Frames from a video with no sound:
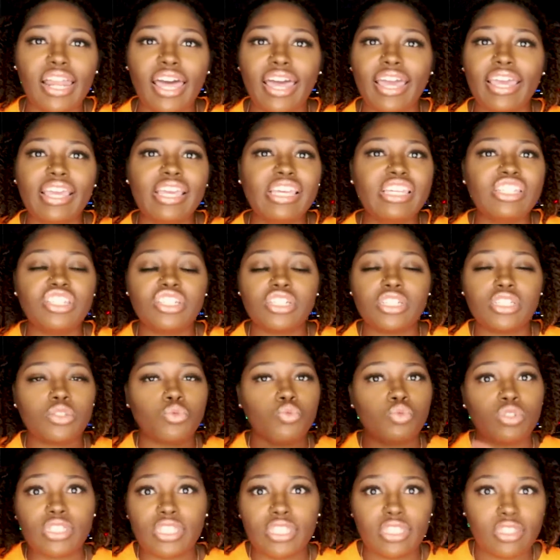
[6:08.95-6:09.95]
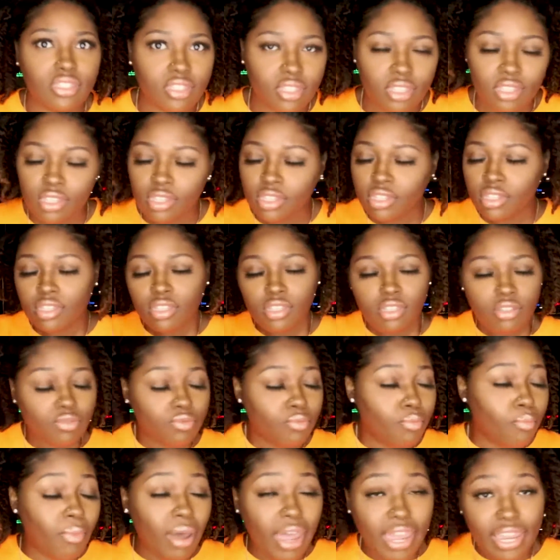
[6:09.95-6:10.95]
Like he just was
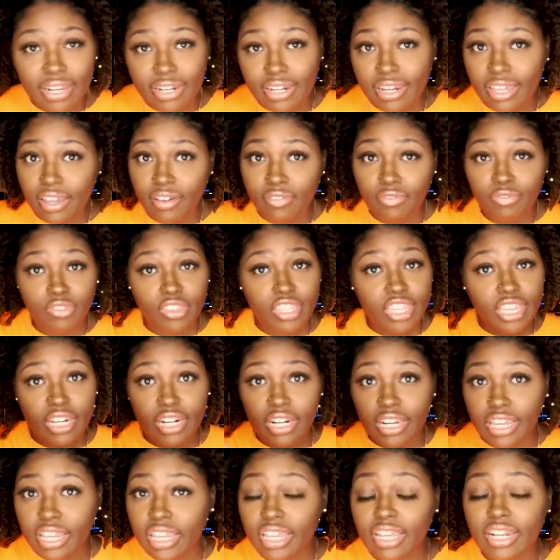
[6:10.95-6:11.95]
Mike left, did it.